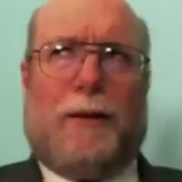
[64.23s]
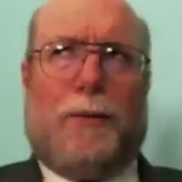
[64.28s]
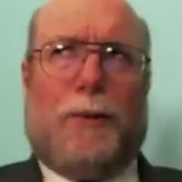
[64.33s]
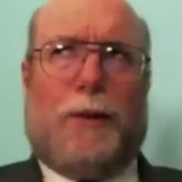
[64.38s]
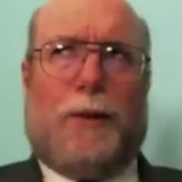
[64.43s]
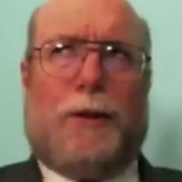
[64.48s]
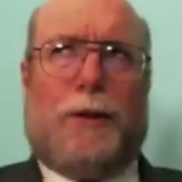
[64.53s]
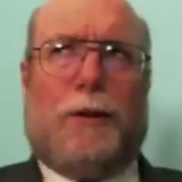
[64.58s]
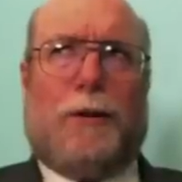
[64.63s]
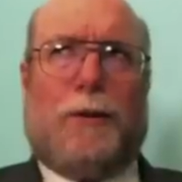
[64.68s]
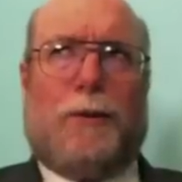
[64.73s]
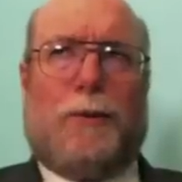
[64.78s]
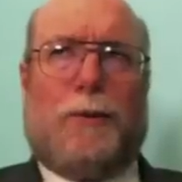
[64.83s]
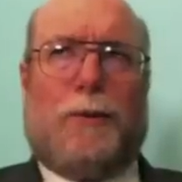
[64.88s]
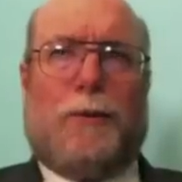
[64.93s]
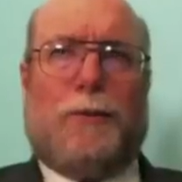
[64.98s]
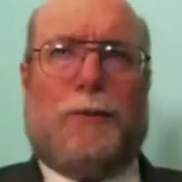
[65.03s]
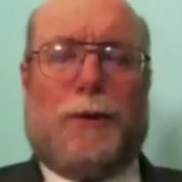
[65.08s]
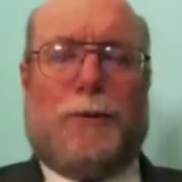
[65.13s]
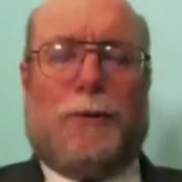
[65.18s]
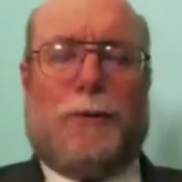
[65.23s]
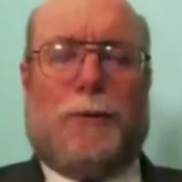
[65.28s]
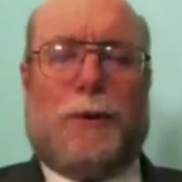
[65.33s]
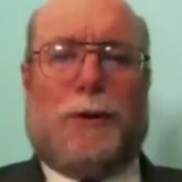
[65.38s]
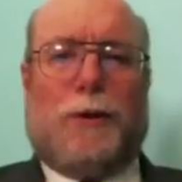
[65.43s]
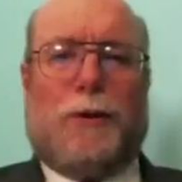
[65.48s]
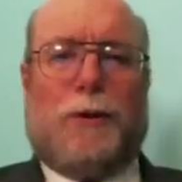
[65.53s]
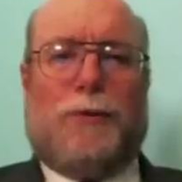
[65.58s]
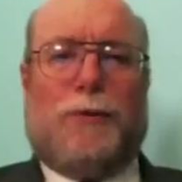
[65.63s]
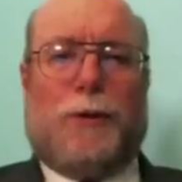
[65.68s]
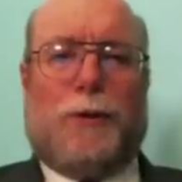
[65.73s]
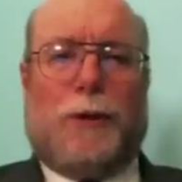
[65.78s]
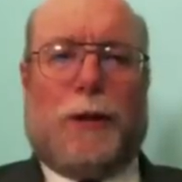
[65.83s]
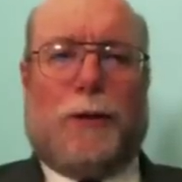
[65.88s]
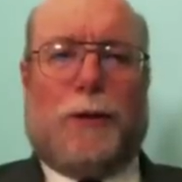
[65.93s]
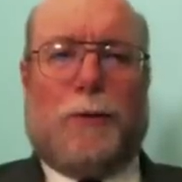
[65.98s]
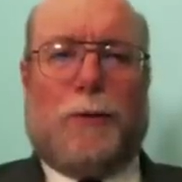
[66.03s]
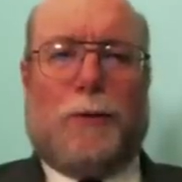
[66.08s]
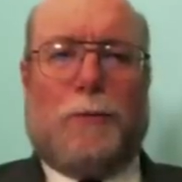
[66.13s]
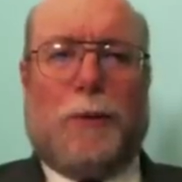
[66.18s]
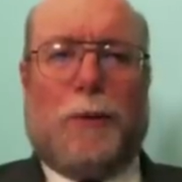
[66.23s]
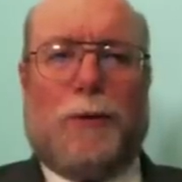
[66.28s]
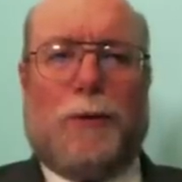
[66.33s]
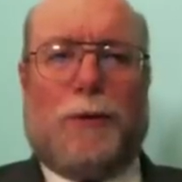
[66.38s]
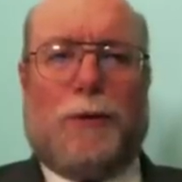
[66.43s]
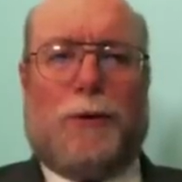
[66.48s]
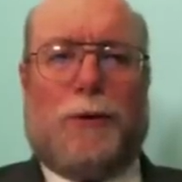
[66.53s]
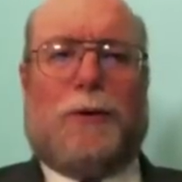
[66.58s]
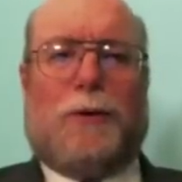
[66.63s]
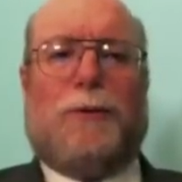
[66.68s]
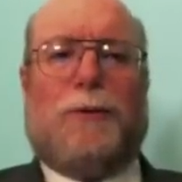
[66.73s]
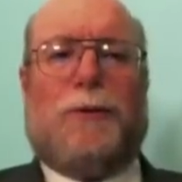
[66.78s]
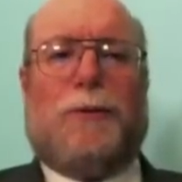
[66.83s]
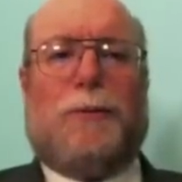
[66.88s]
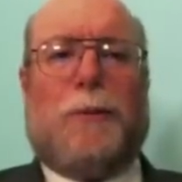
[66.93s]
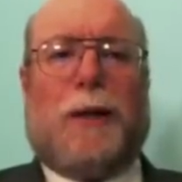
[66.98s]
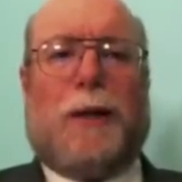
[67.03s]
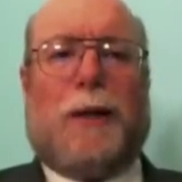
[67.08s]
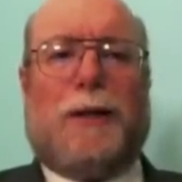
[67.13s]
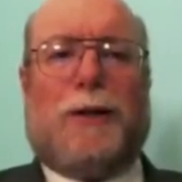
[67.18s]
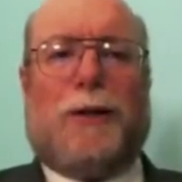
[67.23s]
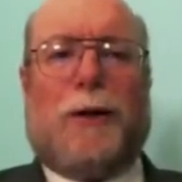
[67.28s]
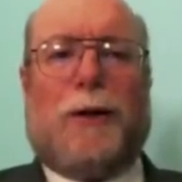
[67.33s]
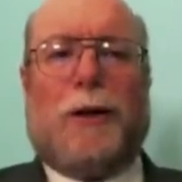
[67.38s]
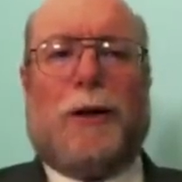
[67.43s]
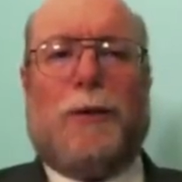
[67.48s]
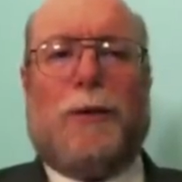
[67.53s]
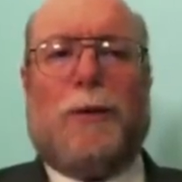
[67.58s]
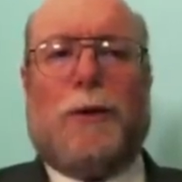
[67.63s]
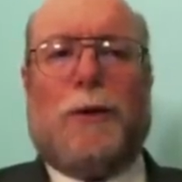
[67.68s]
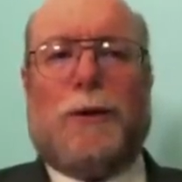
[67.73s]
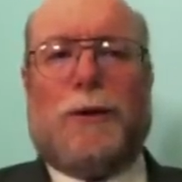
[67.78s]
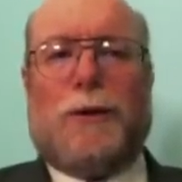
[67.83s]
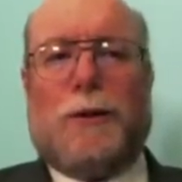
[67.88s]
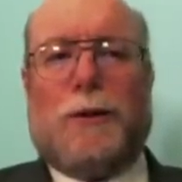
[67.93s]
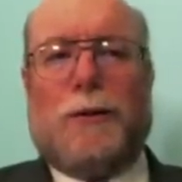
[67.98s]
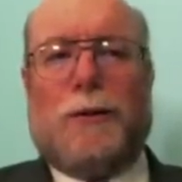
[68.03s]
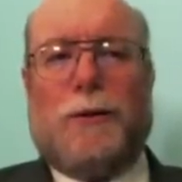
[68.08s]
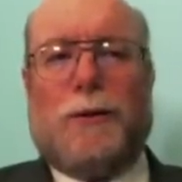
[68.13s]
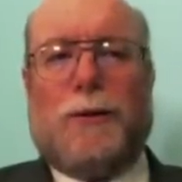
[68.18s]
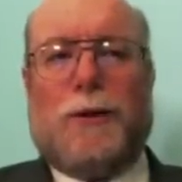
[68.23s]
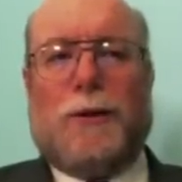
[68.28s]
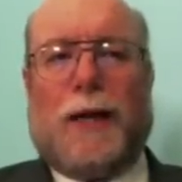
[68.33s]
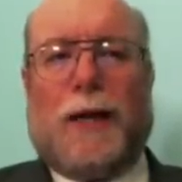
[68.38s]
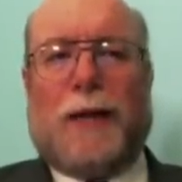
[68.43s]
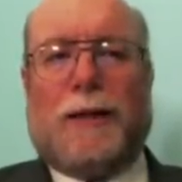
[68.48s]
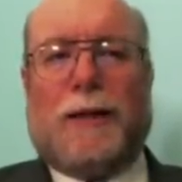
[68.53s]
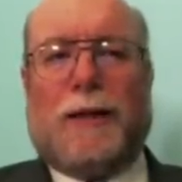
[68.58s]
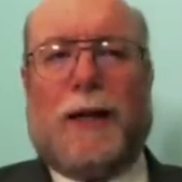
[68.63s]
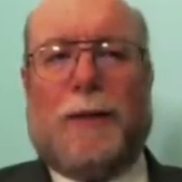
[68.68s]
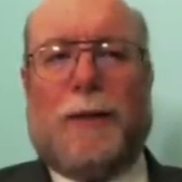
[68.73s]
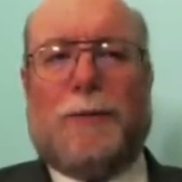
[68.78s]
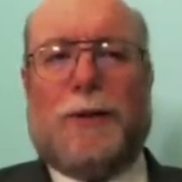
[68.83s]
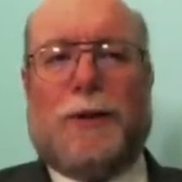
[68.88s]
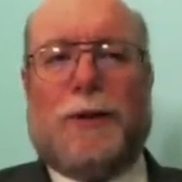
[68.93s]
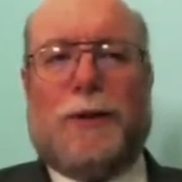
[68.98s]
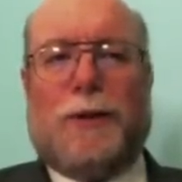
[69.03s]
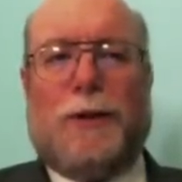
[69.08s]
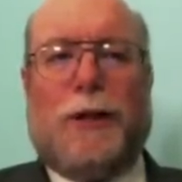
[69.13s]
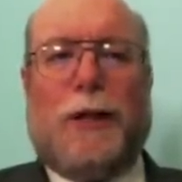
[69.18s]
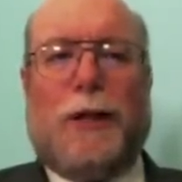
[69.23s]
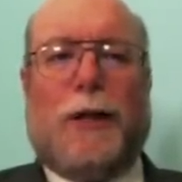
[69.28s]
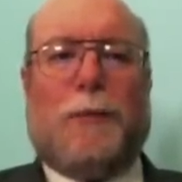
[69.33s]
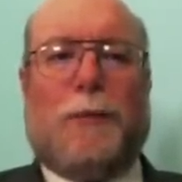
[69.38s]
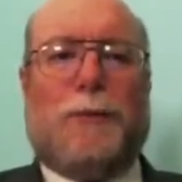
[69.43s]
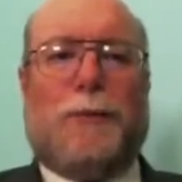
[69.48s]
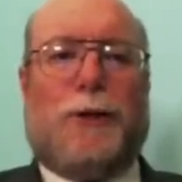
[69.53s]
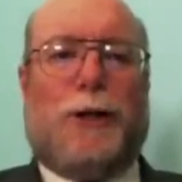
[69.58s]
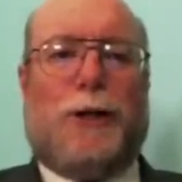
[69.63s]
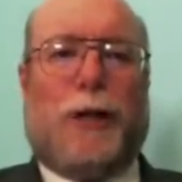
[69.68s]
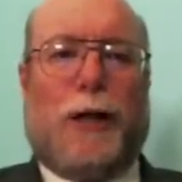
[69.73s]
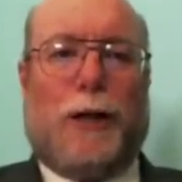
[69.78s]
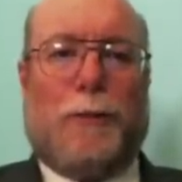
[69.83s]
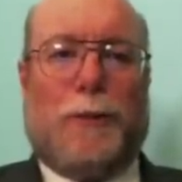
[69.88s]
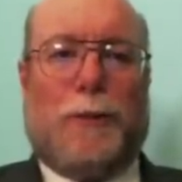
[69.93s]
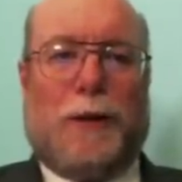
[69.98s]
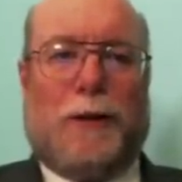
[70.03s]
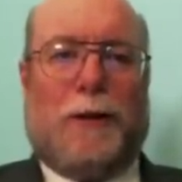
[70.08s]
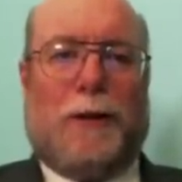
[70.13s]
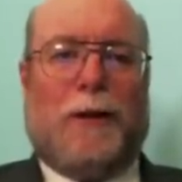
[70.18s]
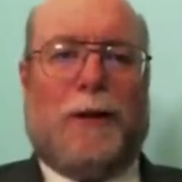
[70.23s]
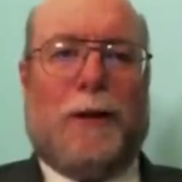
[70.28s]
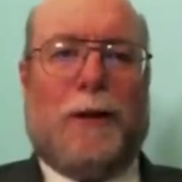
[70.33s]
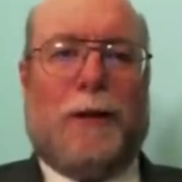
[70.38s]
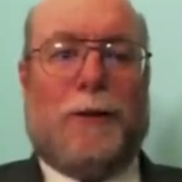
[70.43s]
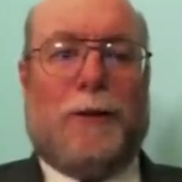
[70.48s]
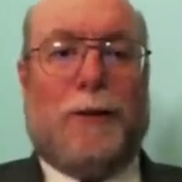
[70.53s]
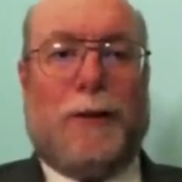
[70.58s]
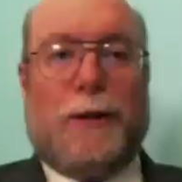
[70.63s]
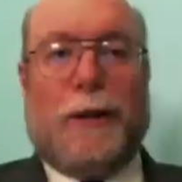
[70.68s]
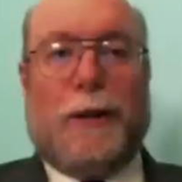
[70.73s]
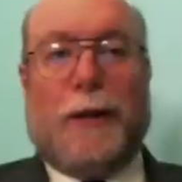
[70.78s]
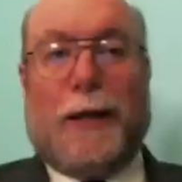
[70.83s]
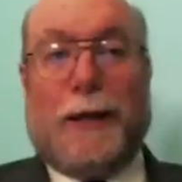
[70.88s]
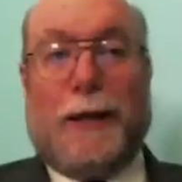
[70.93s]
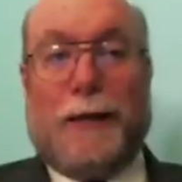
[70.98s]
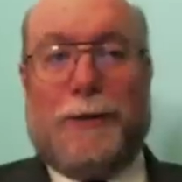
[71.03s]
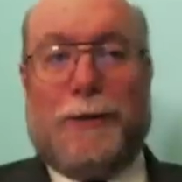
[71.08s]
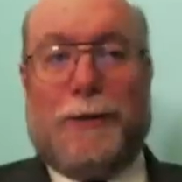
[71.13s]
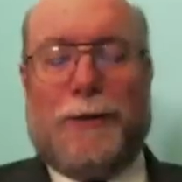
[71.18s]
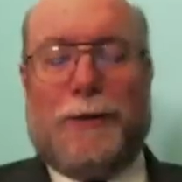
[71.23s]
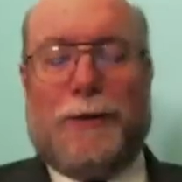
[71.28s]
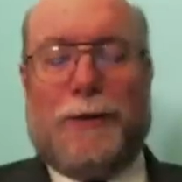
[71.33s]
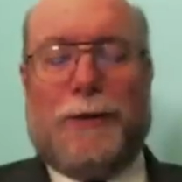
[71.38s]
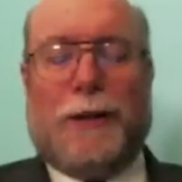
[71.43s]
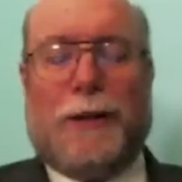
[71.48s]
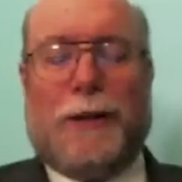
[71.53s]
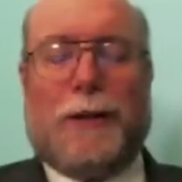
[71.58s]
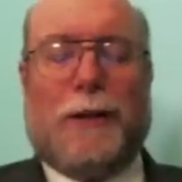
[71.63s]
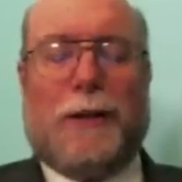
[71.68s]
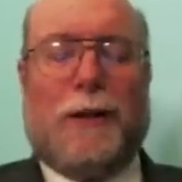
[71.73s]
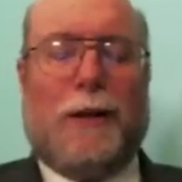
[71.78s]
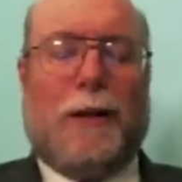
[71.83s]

the original one was What's Good for General Motors. It was by Charlie Wilson, who at that time was the GM chairman. This is in the 1950s.